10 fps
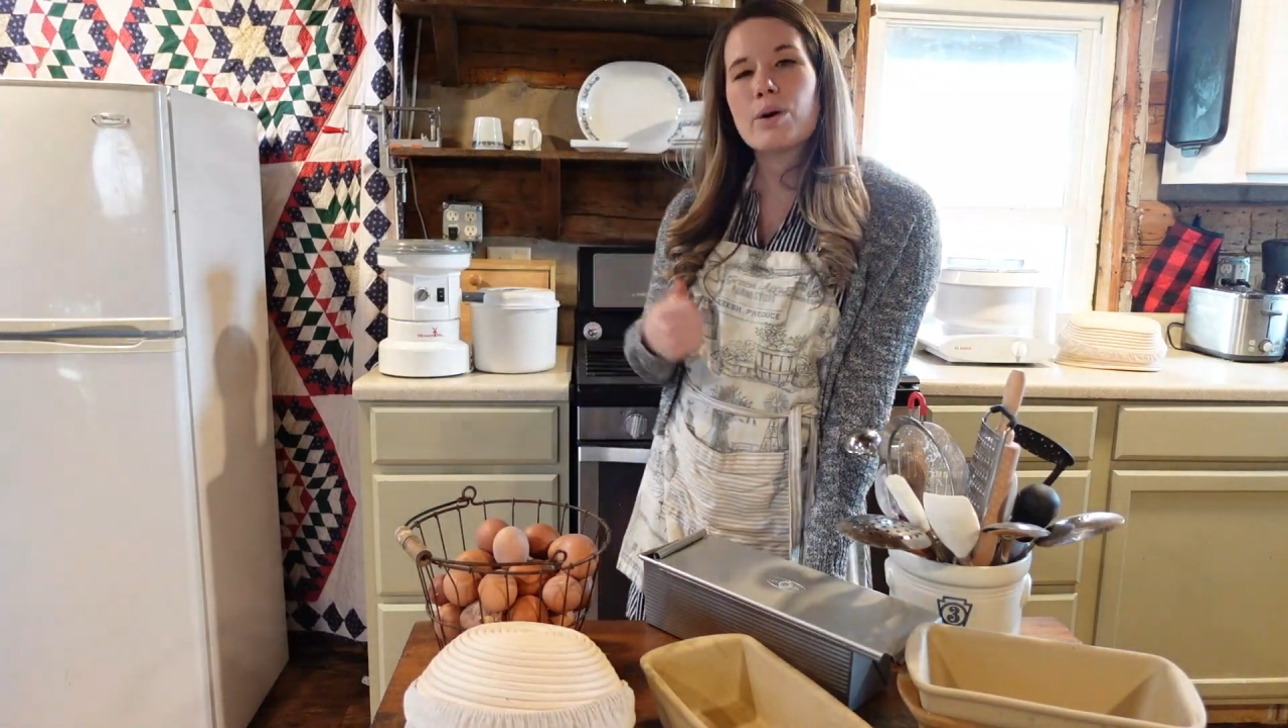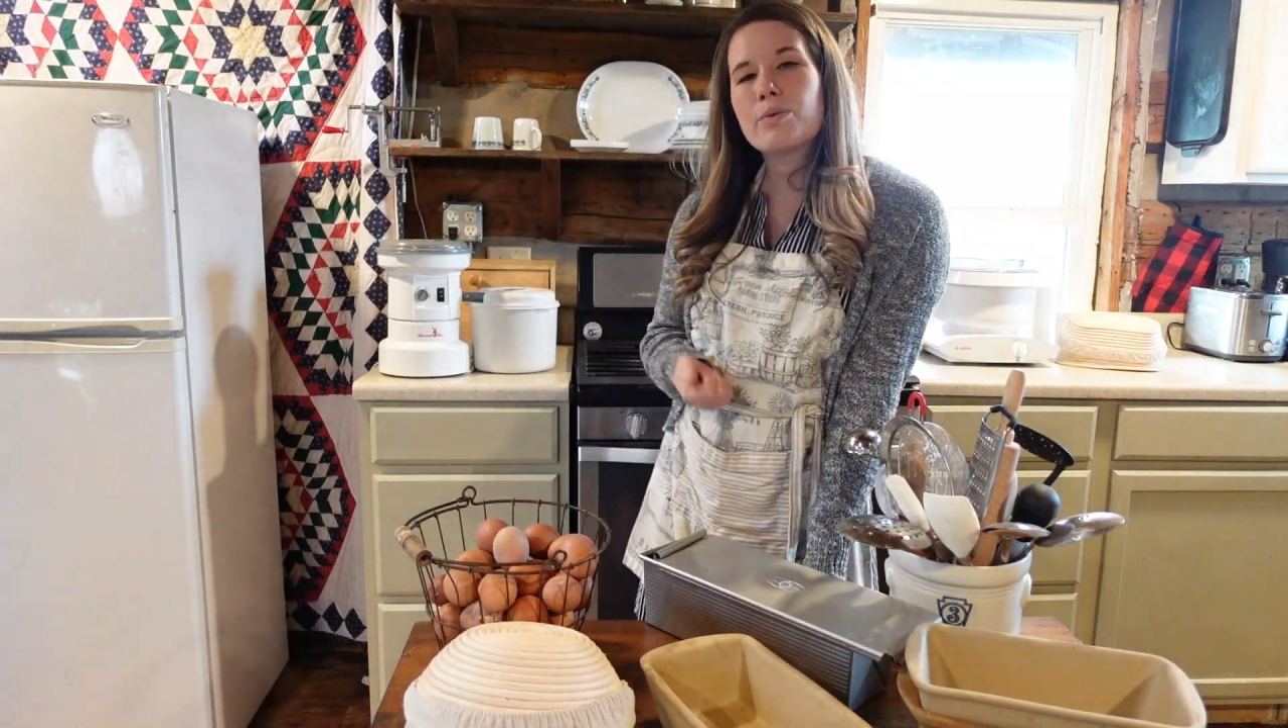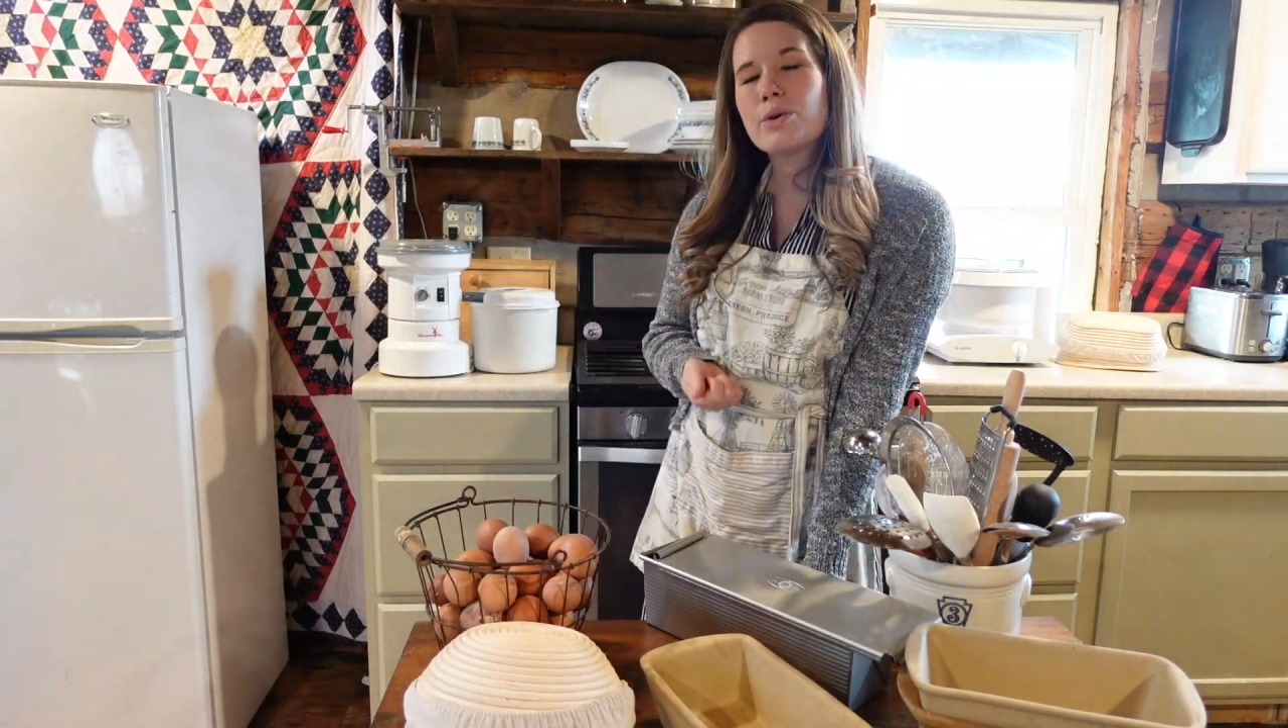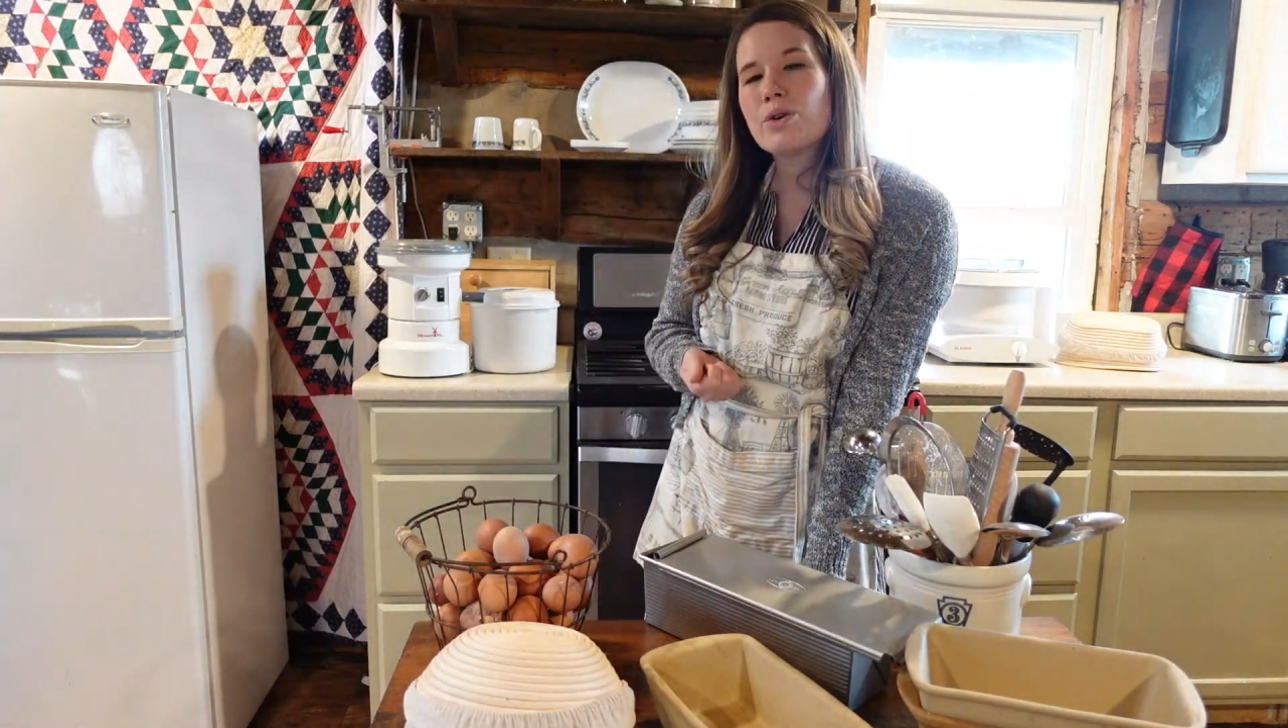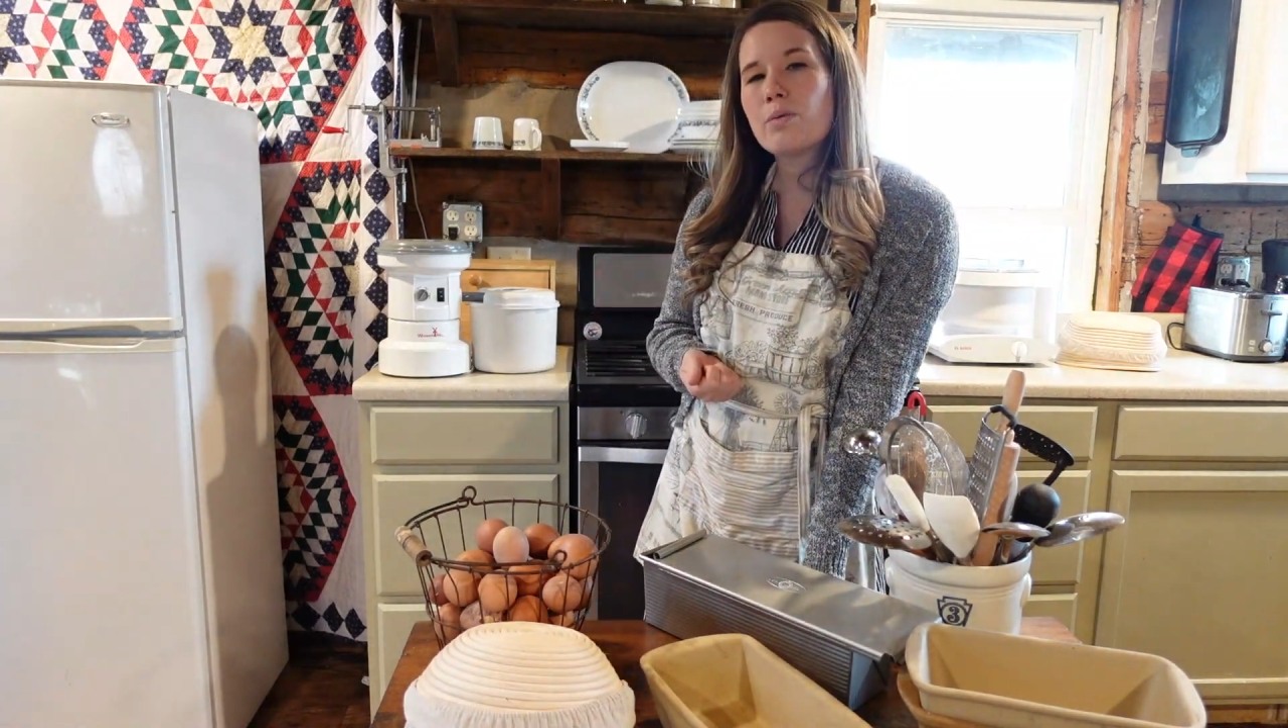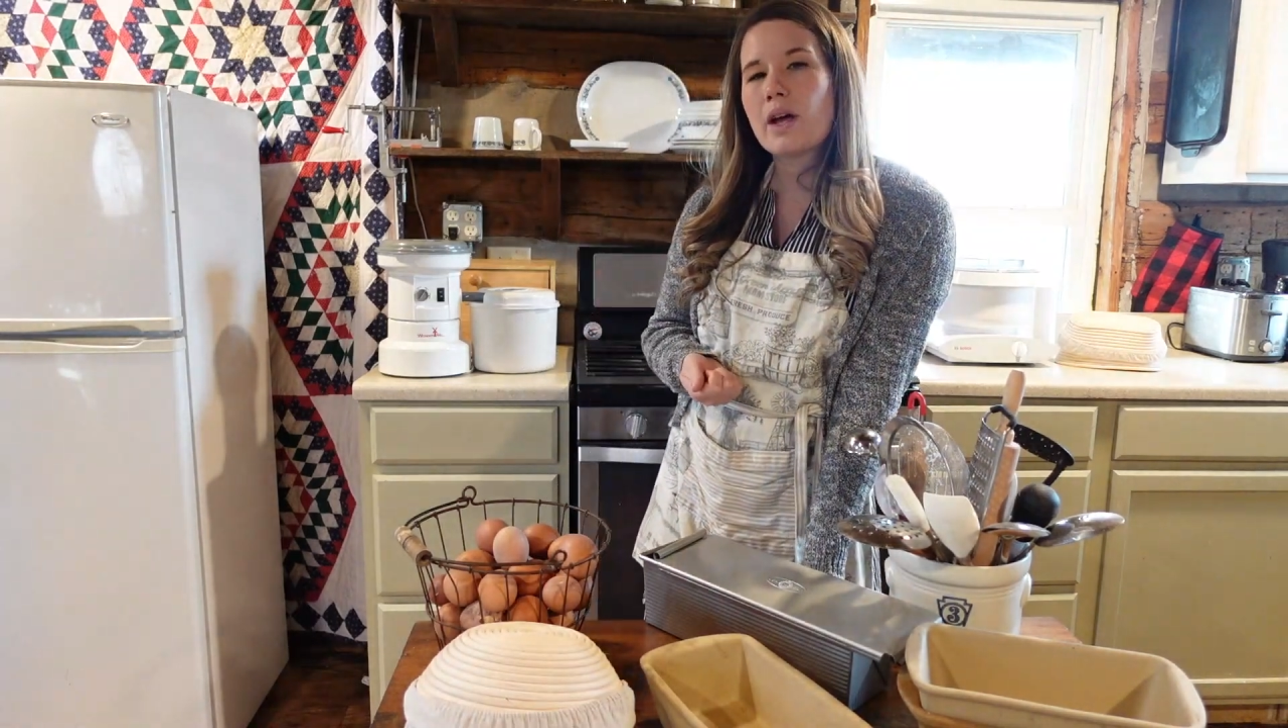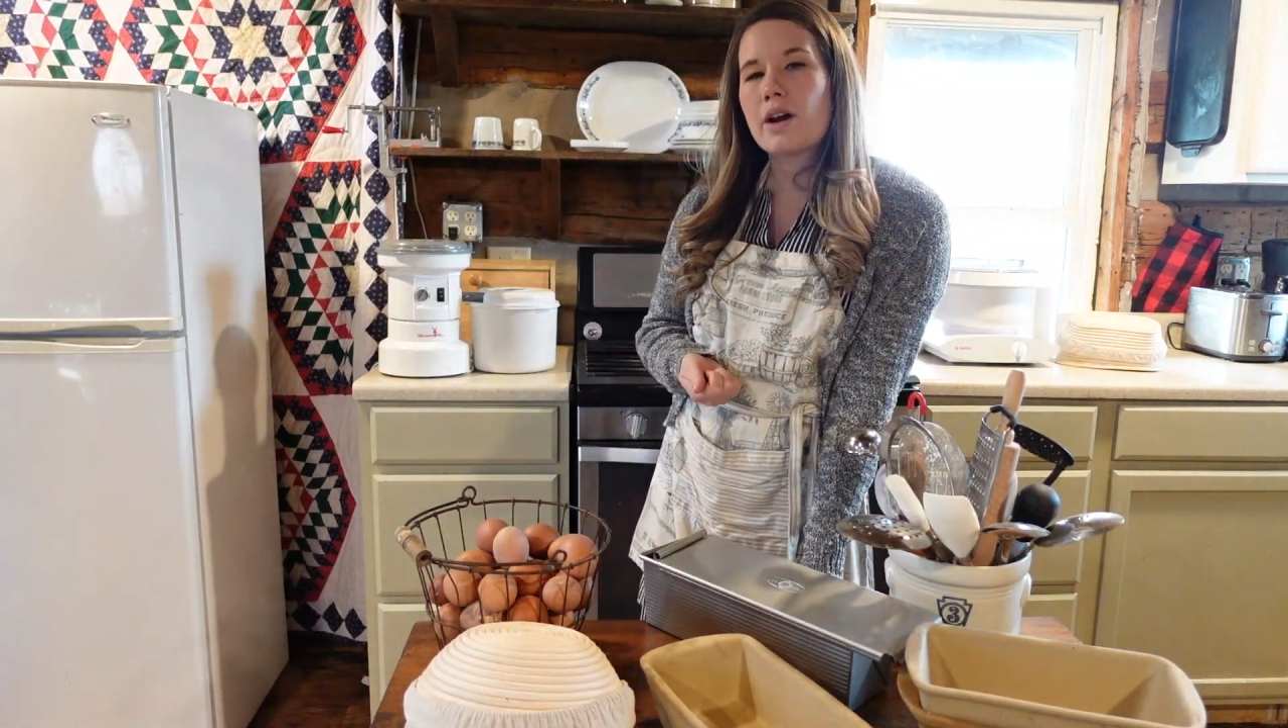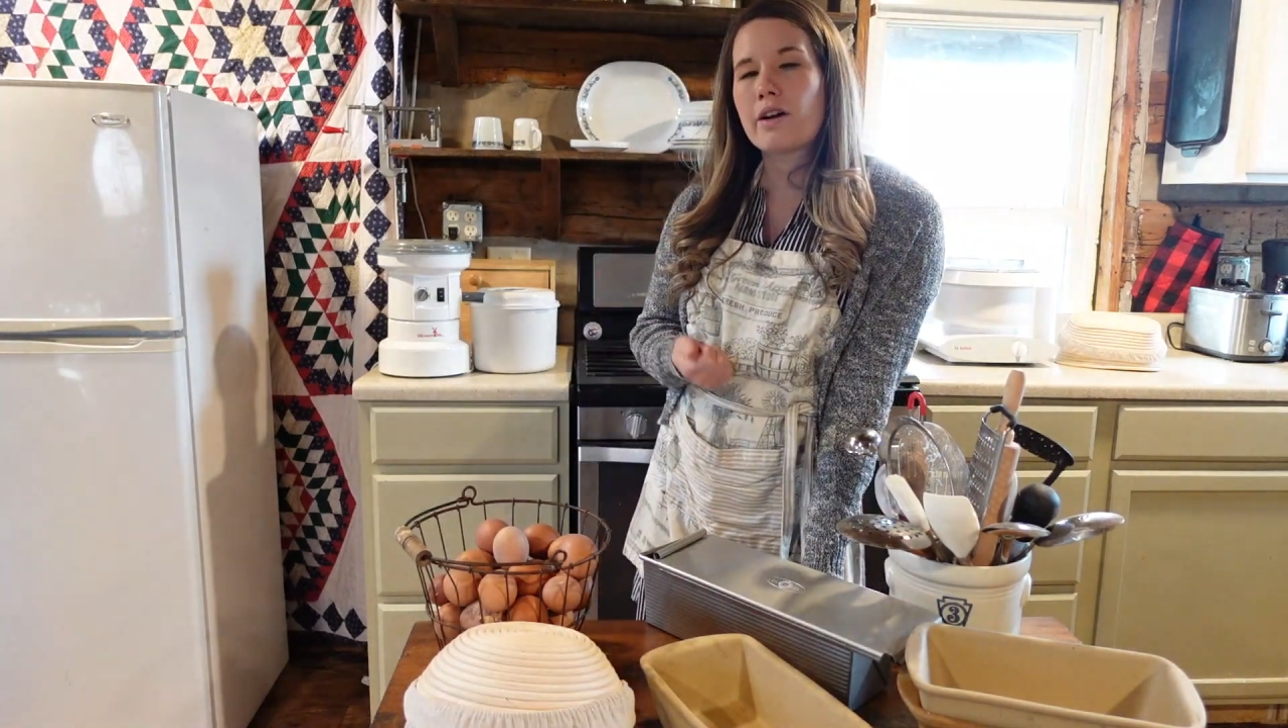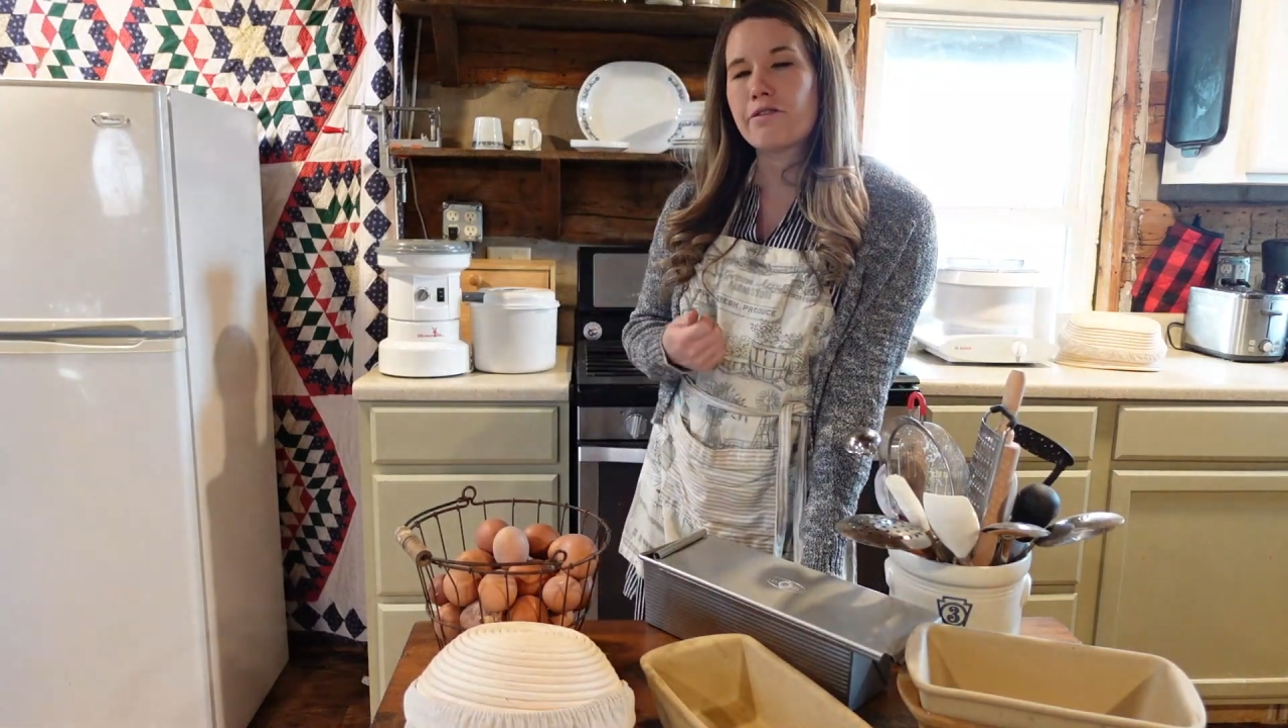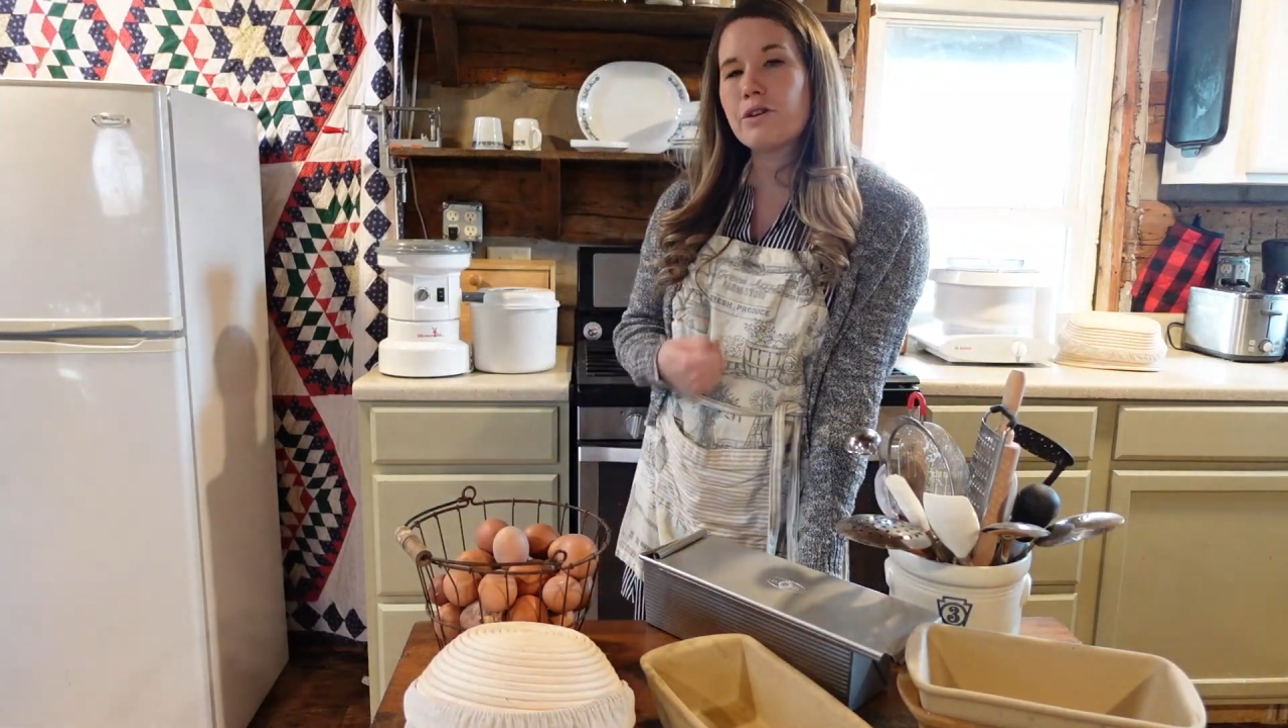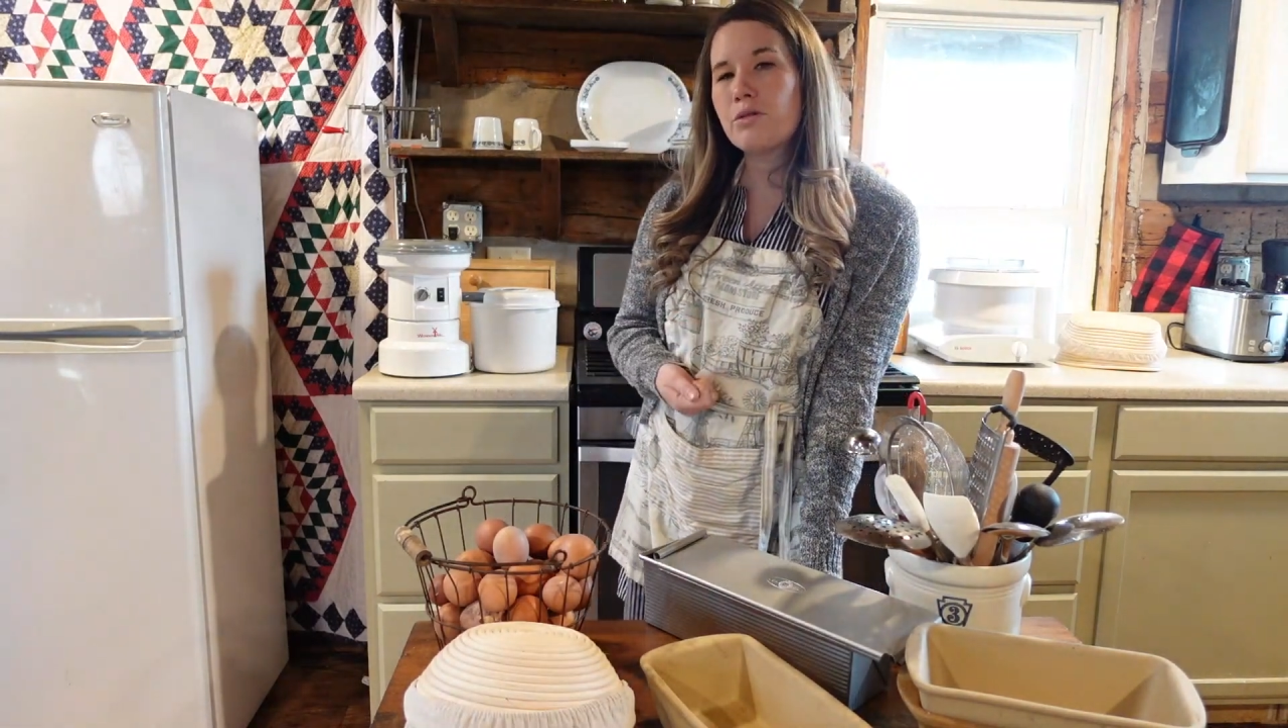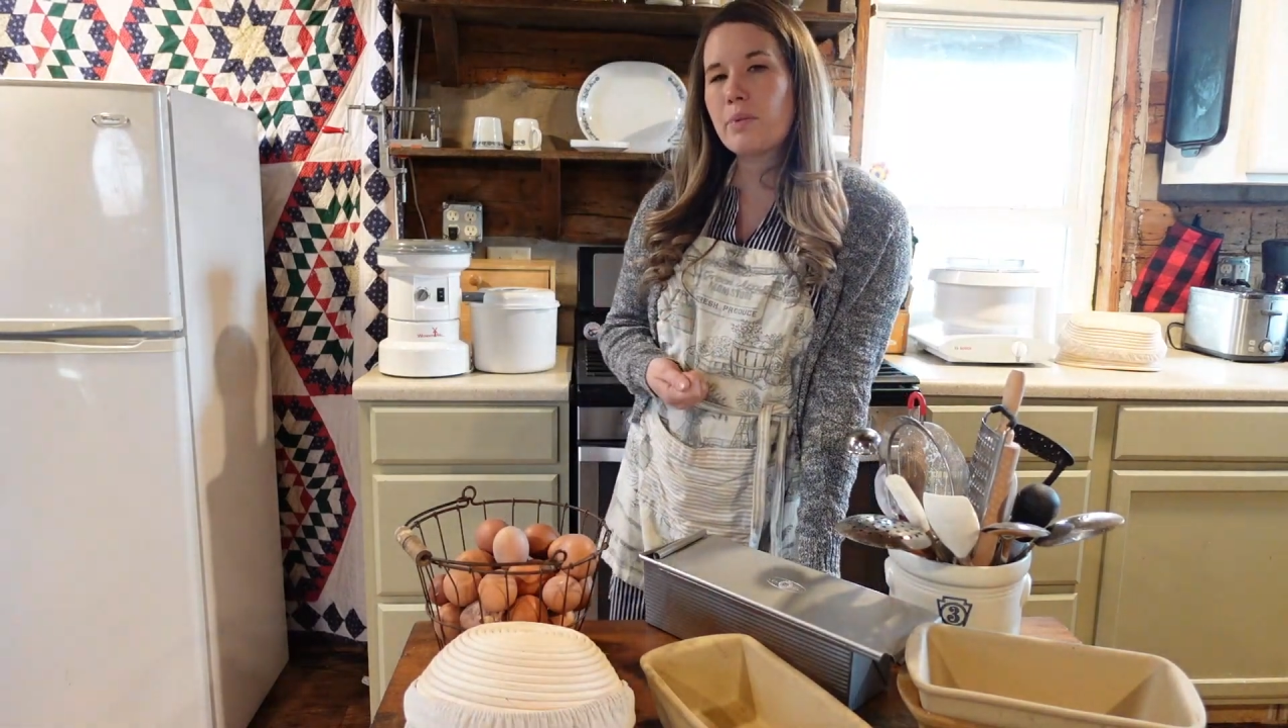room in our food